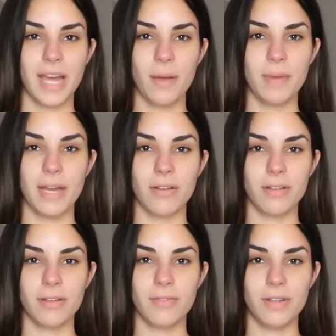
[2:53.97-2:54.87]
Help me
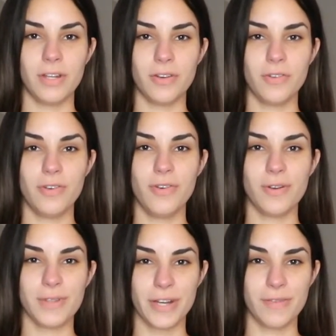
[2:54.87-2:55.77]
out. If you know
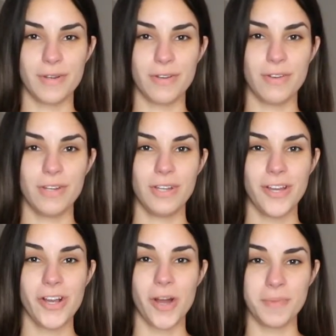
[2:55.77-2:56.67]
what I'm talking about,
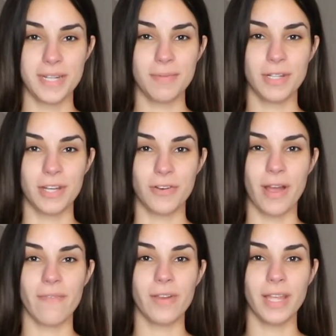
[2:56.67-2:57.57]
comment down
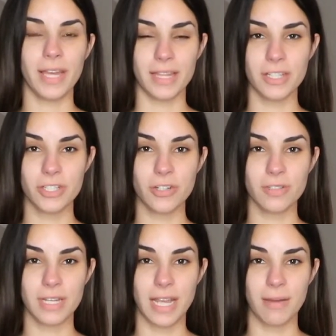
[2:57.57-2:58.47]
below. I forget the
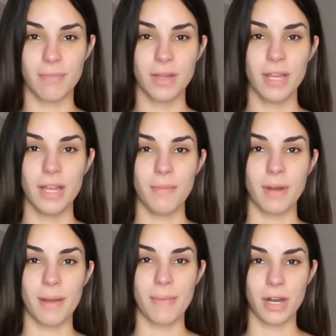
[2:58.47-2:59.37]
show's name,
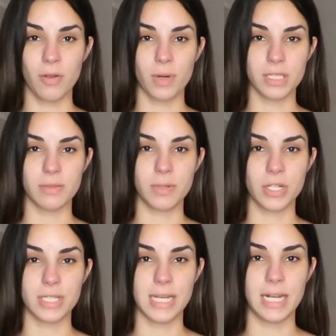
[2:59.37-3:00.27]
but I met her once in
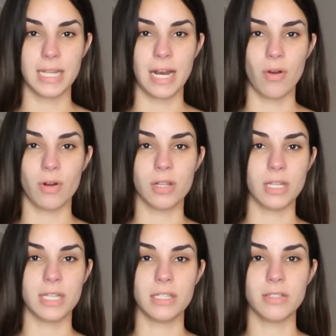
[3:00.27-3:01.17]
person, and then I ordered
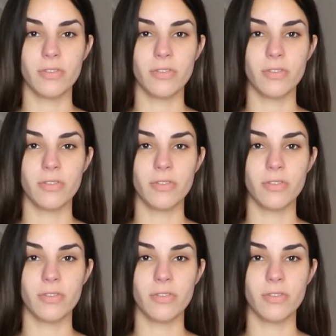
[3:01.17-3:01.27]
these